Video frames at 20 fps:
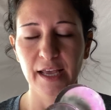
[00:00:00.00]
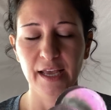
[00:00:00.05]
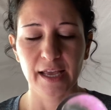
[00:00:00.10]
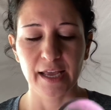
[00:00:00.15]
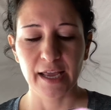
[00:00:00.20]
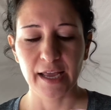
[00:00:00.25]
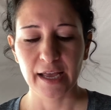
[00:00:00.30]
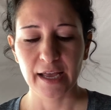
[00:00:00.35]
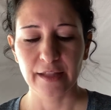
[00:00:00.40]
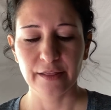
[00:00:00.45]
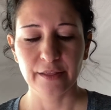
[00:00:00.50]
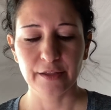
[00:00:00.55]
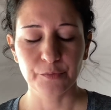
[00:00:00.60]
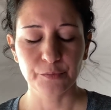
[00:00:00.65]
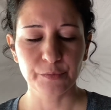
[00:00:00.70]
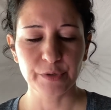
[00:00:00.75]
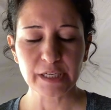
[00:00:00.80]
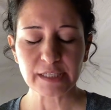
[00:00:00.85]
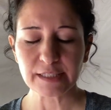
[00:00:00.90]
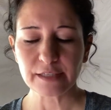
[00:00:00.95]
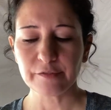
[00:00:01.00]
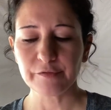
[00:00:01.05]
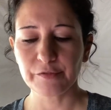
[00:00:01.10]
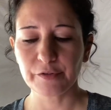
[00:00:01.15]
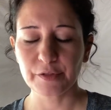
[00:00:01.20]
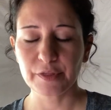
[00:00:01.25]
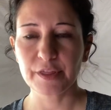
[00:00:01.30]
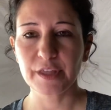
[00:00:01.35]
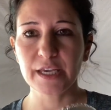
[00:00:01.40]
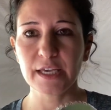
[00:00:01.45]
And the reason
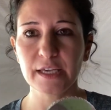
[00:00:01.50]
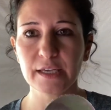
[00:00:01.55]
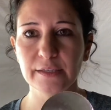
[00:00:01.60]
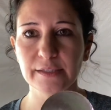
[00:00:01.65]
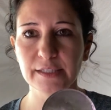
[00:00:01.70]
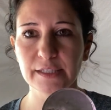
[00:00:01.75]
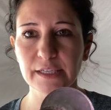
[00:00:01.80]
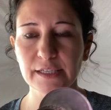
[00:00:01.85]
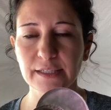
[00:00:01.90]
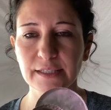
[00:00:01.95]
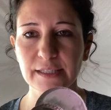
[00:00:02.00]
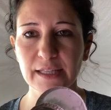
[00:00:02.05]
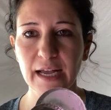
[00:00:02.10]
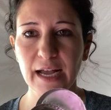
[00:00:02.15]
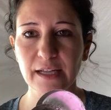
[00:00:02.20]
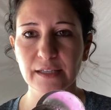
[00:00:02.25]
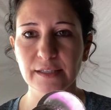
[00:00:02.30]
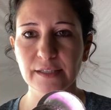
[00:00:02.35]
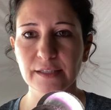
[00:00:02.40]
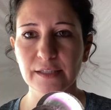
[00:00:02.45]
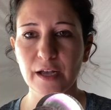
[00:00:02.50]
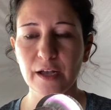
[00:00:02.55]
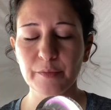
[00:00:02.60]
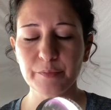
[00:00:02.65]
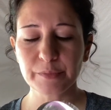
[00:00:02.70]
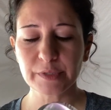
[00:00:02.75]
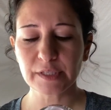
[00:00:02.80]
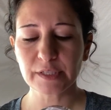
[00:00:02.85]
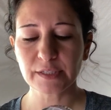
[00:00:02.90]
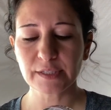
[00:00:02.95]
for these is that
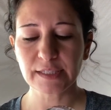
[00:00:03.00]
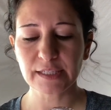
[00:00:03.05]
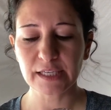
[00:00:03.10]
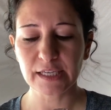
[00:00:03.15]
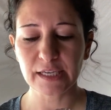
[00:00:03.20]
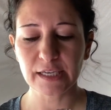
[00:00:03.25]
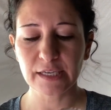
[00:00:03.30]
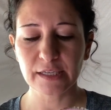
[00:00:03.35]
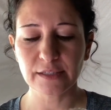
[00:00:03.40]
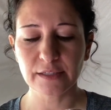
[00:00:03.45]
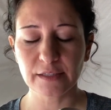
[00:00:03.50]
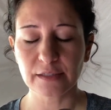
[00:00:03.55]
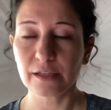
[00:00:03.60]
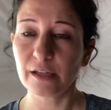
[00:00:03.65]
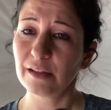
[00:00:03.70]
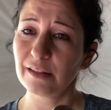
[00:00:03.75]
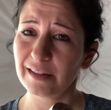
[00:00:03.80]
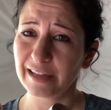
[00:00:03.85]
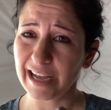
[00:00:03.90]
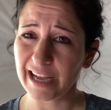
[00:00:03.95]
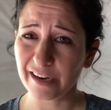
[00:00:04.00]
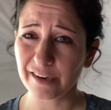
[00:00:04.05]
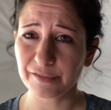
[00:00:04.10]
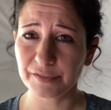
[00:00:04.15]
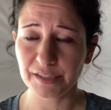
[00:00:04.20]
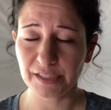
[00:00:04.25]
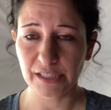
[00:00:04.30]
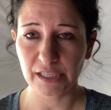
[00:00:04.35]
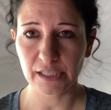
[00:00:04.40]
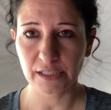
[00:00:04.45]
some seeds, a lot of
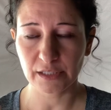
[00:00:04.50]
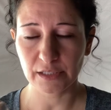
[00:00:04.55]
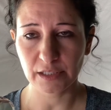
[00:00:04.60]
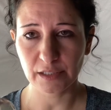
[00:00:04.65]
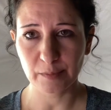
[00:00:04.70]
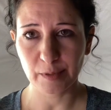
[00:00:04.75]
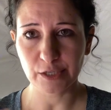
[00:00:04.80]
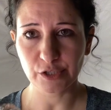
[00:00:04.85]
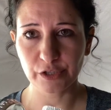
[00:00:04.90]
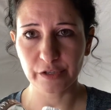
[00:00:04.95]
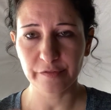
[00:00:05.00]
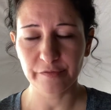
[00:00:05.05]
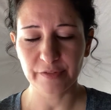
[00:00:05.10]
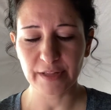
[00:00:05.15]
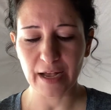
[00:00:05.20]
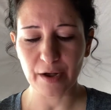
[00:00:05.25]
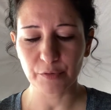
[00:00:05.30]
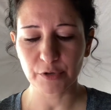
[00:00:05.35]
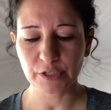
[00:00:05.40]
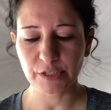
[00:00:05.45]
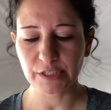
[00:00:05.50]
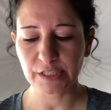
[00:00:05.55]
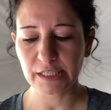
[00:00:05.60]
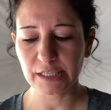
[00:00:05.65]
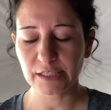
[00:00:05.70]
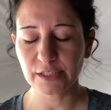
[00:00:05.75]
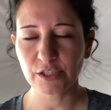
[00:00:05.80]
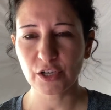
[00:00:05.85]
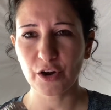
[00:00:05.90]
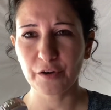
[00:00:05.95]
seeds, especially flower
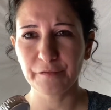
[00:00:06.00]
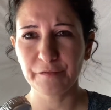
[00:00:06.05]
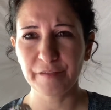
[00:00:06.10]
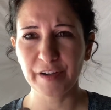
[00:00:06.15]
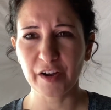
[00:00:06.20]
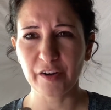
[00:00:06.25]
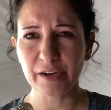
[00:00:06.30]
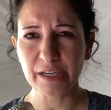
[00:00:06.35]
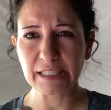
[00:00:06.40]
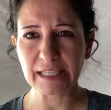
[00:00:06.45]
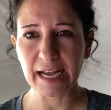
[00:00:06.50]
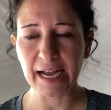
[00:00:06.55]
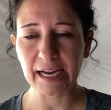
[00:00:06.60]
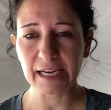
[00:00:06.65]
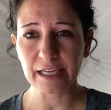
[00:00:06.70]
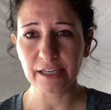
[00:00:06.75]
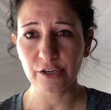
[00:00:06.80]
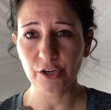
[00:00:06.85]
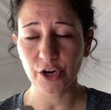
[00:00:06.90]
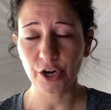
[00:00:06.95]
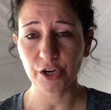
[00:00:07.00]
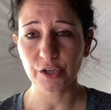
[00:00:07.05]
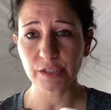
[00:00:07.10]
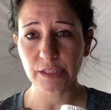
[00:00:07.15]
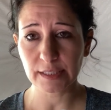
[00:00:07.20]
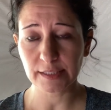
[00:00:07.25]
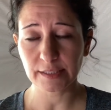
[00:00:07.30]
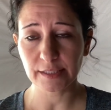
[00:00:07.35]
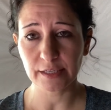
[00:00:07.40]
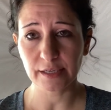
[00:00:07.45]
seeds, are very tiny and hard
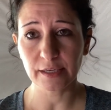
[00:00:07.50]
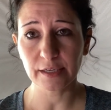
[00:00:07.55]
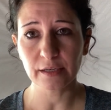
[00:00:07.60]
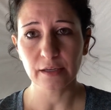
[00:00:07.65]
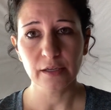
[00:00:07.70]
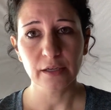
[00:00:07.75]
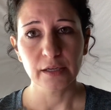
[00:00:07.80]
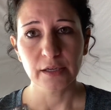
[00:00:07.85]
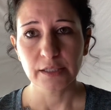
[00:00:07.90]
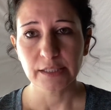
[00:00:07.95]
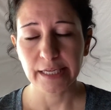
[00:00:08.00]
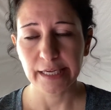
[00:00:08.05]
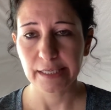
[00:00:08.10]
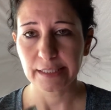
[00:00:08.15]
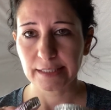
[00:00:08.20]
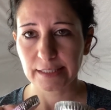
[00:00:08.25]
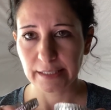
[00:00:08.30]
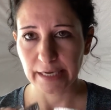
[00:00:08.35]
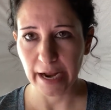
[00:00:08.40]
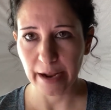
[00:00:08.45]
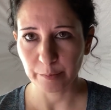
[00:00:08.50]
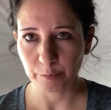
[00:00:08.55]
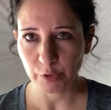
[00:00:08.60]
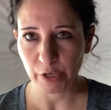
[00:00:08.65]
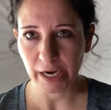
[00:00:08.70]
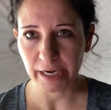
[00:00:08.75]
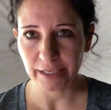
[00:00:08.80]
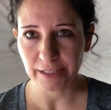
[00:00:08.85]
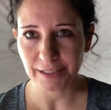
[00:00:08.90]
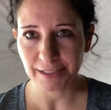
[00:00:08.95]
to see. Take
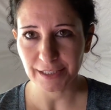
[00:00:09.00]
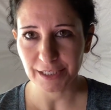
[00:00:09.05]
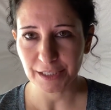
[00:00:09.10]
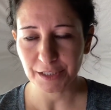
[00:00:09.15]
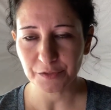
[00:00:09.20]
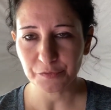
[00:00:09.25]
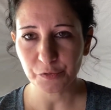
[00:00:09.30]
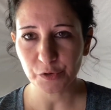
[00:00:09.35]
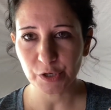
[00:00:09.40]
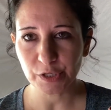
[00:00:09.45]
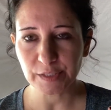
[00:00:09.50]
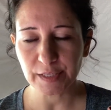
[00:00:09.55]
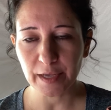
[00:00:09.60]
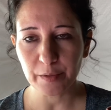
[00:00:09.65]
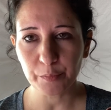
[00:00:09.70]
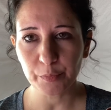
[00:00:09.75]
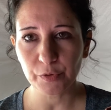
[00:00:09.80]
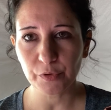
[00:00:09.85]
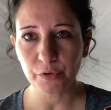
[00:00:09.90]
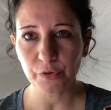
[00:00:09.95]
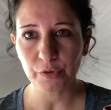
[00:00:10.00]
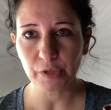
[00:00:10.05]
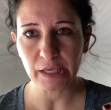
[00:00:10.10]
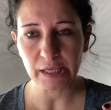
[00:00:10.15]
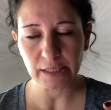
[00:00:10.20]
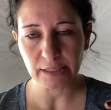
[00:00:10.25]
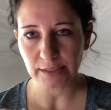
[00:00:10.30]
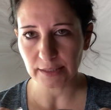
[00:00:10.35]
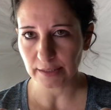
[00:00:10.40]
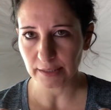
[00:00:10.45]
snapdragon seeds, for example.
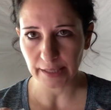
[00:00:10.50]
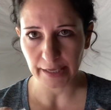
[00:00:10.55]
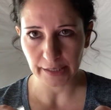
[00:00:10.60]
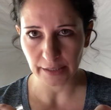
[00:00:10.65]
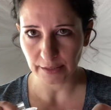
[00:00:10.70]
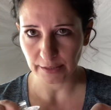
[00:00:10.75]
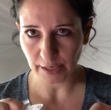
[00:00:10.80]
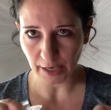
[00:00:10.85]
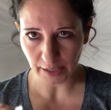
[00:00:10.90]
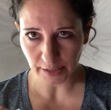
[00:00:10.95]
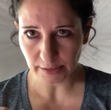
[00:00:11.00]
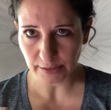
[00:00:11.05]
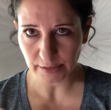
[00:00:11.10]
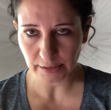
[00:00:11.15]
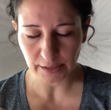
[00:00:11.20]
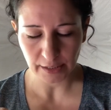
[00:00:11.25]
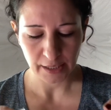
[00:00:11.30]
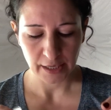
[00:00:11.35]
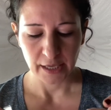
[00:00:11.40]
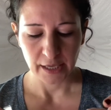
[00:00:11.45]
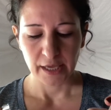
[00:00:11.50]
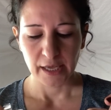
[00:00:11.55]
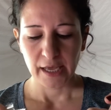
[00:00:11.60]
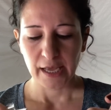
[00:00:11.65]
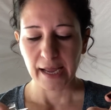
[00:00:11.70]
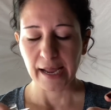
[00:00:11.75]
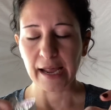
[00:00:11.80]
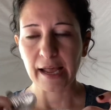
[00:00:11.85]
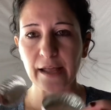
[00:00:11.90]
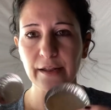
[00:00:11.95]
It's like dust.
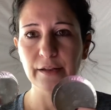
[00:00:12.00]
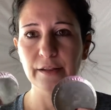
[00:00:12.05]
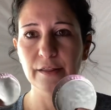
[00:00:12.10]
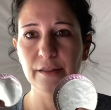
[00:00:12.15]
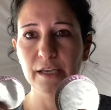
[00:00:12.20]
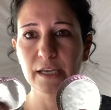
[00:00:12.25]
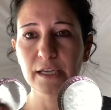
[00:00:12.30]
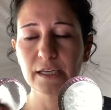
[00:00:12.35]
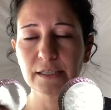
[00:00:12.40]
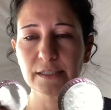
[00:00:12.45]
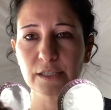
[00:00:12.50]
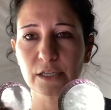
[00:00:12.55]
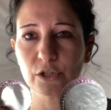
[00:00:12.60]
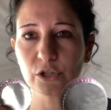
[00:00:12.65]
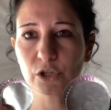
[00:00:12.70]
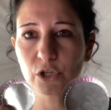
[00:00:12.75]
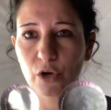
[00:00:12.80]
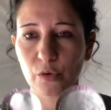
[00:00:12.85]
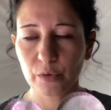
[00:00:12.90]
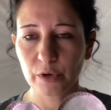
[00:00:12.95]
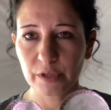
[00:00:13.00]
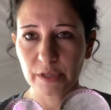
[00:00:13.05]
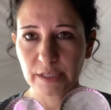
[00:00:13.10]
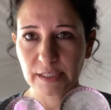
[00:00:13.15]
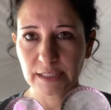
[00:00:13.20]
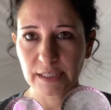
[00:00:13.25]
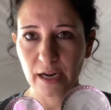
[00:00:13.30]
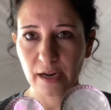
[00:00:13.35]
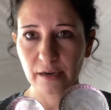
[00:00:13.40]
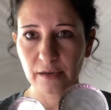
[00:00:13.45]
And these lower the
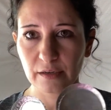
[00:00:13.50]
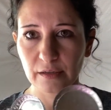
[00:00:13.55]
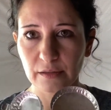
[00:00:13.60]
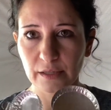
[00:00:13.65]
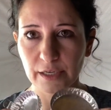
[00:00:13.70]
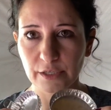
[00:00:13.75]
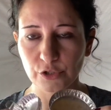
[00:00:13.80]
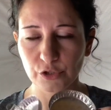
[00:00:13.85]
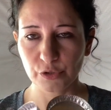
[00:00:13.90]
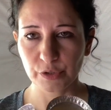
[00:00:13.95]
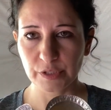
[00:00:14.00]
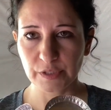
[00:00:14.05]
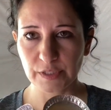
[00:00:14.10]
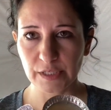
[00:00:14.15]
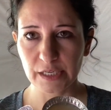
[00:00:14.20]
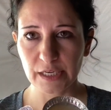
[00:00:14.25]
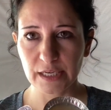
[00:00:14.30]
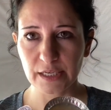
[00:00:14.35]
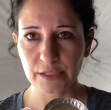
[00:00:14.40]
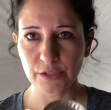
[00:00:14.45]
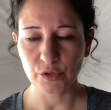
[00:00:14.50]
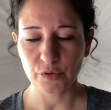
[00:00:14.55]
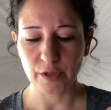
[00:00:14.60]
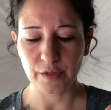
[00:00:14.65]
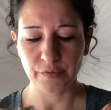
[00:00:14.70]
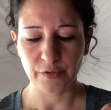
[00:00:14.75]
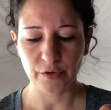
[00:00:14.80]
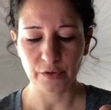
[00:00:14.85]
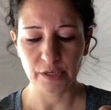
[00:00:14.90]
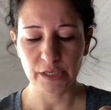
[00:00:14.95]
static electricity so
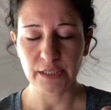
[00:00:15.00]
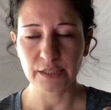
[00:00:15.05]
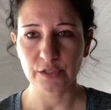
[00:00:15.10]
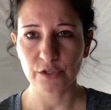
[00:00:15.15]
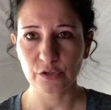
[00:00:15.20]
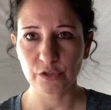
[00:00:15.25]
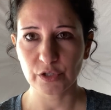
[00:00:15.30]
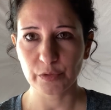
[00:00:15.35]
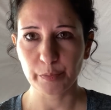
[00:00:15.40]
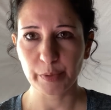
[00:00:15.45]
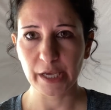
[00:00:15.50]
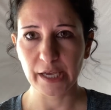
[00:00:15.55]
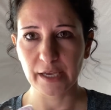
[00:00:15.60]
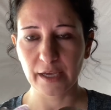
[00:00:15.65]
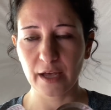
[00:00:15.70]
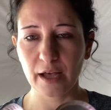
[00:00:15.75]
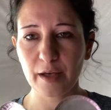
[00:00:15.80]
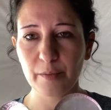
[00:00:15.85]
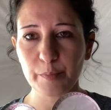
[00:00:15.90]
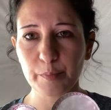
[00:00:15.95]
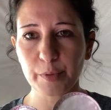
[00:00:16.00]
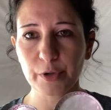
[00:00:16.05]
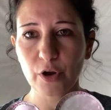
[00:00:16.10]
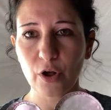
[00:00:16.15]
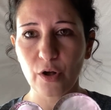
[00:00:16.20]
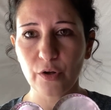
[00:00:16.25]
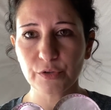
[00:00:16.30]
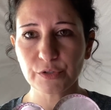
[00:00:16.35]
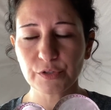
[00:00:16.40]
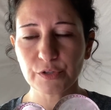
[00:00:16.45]
that they're easier to pick up, but
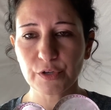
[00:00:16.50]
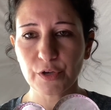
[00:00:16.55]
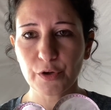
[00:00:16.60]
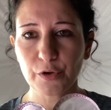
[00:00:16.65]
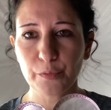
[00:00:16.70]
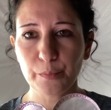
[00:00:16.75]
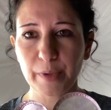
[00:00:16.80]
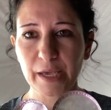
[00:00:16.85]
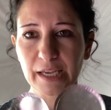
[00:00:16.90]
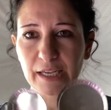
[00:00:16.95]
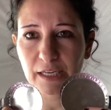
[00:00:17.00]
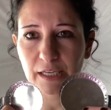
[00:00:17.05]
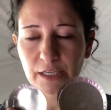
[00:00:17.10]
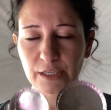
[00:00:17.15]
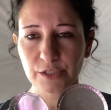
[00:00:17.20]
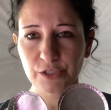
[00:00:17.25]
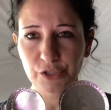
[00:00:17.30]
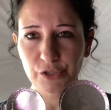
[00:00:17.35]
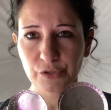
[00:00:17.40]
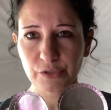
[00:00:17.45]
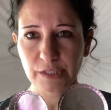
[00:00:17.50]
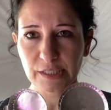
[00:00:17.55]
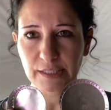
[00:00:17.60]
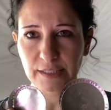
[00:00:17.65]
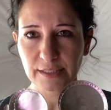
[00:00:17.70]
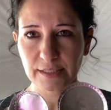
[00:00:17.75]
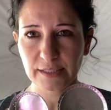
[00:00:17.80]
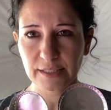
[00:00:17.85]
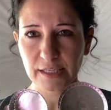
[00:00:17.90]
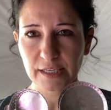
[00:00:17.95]
also make it easier to
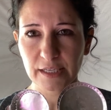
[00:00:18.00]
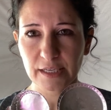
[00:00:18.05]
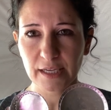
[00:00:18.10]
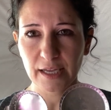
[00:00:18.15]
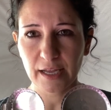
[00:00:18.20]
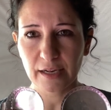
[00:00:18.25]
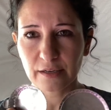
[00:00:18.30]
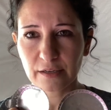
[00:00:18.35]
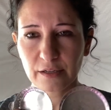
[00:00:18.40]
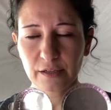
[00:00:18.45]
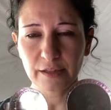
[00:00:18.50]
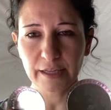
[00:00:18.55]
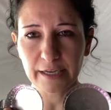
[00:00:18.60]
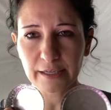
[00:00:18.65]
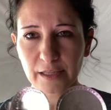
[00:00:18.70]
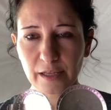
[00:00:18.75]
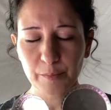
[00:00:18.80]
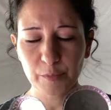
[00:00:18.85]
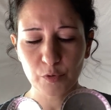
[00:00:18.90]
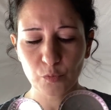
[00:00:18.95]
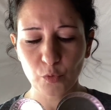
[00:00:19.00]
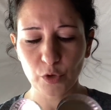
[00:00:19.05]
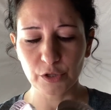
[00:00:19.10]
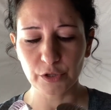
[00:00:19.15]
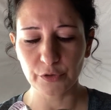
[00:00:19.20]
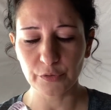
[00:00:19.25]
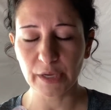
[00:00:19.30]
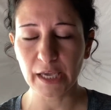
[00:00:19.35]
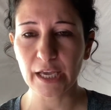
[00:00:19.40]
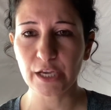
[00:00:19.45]
see and collect them in one
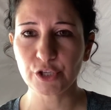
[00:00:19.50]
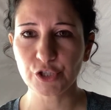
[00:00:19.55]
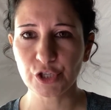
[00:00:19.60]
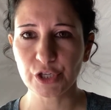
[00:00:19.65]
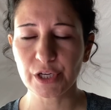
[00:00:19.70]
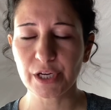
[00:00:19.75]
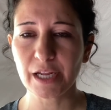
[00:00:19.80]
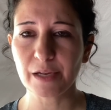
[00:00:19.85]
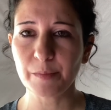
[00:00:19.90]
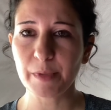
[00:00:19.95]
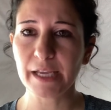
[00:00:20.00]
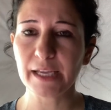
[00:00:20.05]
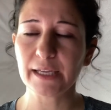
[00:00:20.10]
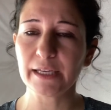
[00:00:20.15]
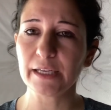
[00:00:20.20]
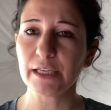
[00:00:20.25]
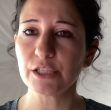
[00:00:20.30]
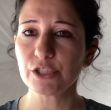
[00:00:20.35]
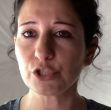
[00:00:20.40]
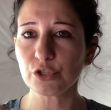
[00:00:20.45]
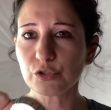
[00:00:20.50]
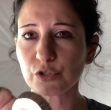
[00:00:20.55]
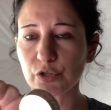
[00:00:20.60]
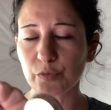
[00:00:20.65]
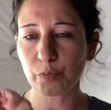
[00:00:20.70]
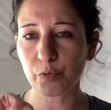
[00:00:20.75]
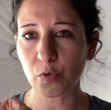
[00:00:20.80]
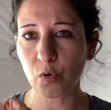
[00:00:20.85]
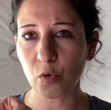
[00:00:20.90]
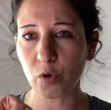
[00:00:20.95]
location and make it easier to
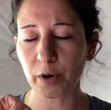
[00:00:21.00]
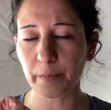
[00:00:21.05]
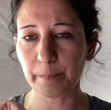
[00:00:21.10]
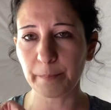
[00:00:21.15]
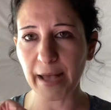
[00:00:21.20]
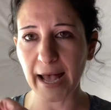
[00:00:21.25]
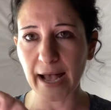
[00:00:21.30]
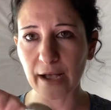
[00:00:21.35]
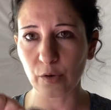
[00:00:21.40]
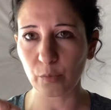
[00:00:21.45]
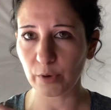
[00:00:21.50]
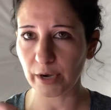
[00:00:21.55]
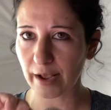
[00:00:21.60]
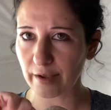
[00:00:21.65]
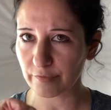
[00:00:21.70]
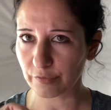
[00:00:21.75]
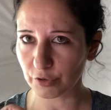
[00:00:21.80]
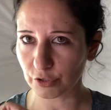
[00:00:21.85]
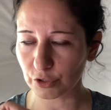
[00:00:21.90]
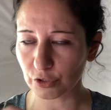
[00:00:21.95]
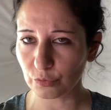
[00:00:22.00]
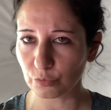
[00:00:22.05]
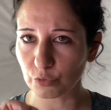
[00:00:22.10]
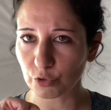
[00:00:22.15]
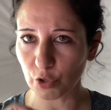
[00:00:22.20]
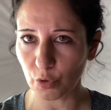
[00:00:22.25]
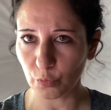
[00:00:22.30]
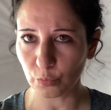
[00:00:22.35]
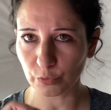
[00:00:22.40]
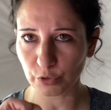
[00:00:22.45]
pour back whatever you
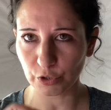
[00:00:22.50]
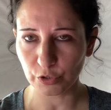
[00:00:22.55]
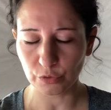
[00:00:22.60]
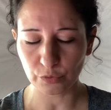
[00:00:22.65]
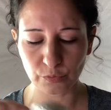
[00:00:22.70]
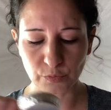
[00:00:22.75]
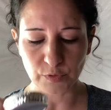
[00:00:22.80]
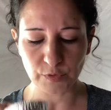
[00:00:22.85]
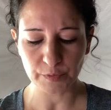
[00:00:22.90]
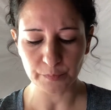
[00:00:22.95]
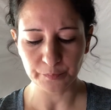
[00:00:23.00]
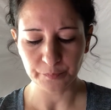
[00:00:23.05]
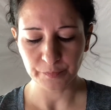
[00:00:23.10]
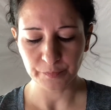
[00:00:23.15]
don't use.